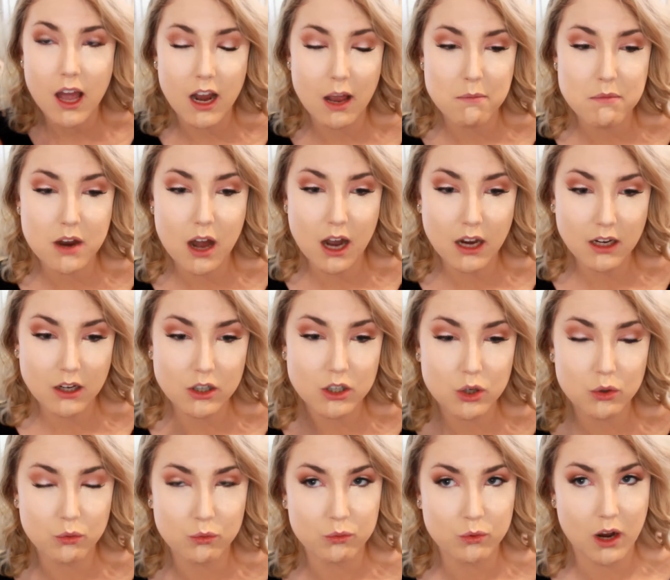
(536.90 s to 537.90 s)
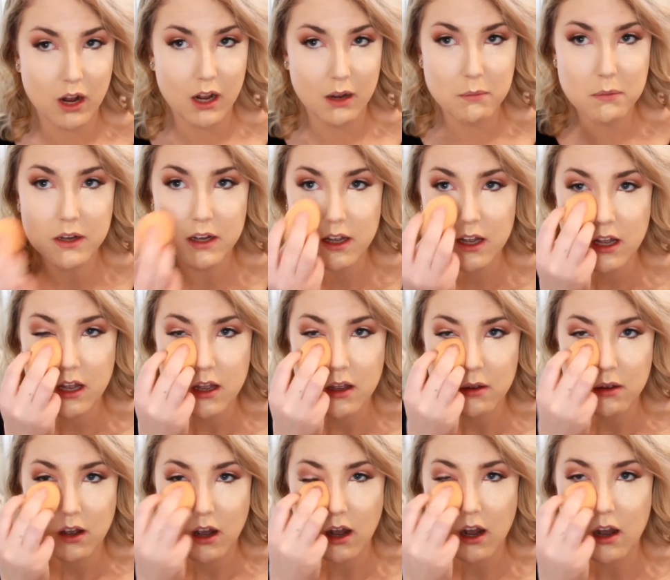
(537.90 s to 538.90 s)
I'm not going to rub
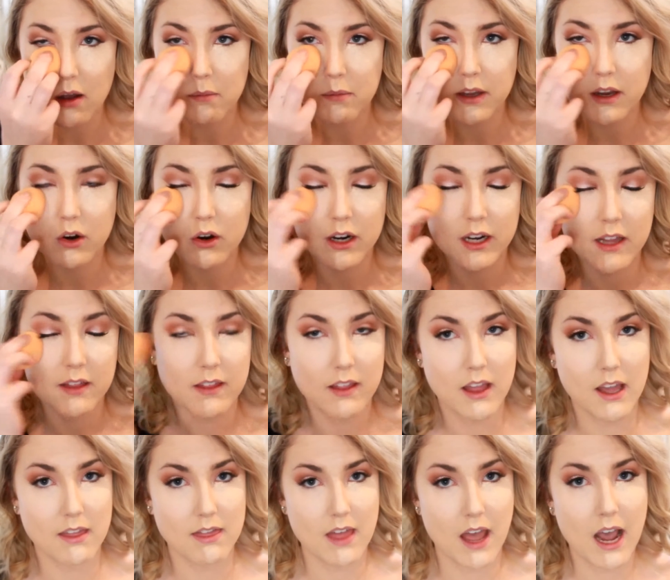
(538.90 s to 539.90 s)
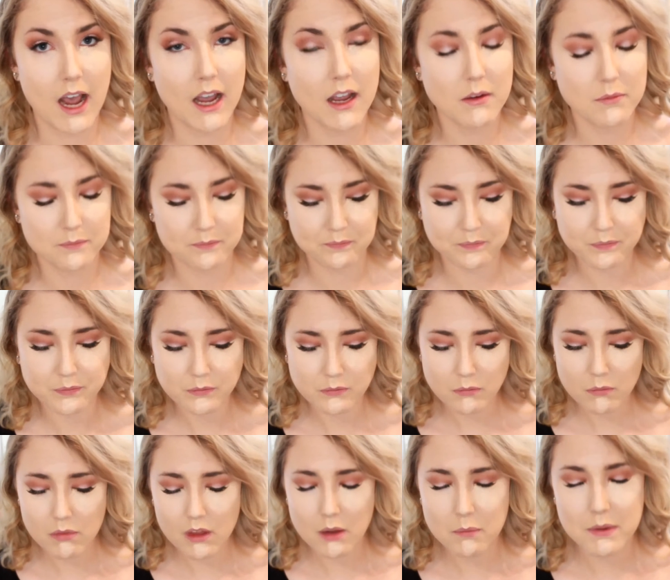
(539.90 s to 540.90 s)
or anything like that,
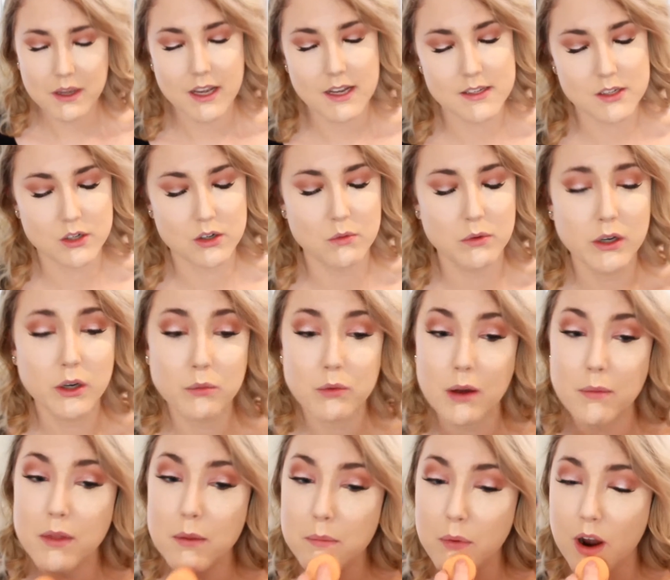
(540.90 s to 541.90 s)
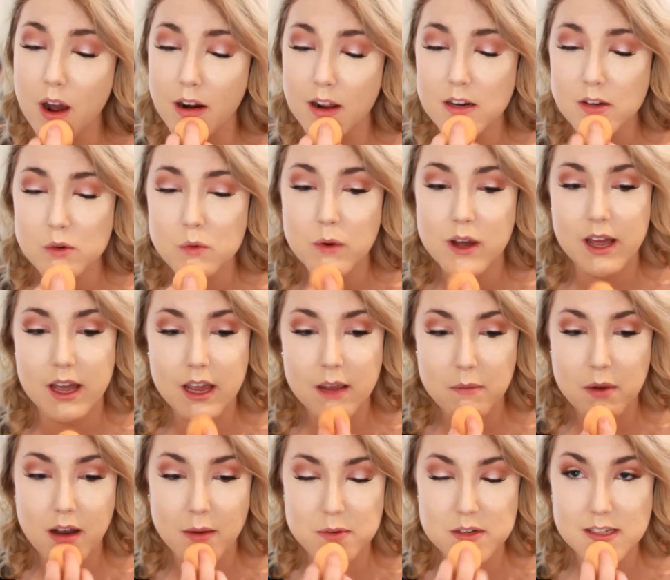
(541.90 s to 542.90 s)
because you don't want to rub the product
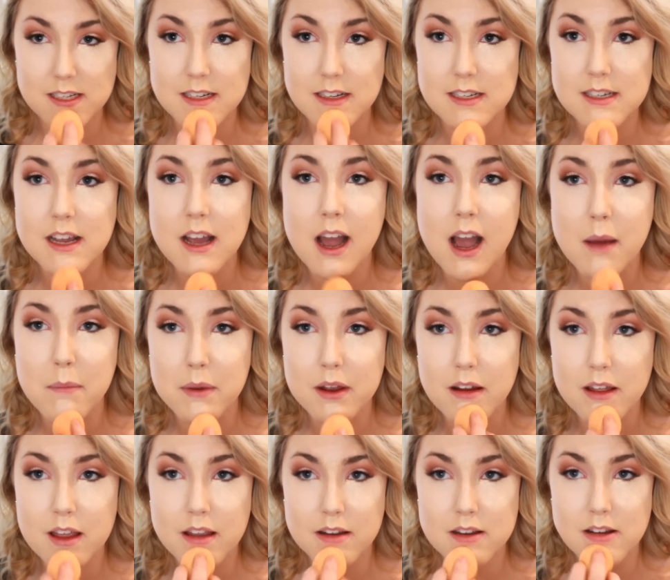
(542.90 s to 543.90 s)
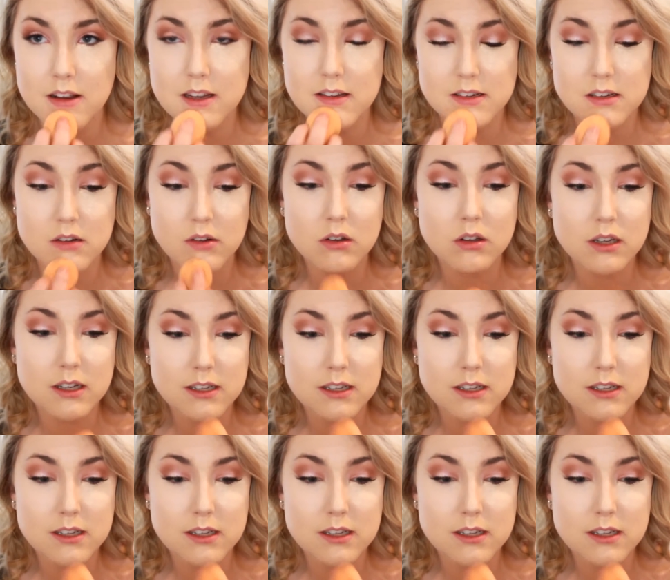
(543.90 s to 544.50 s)
away. I'm just going to tap it in until it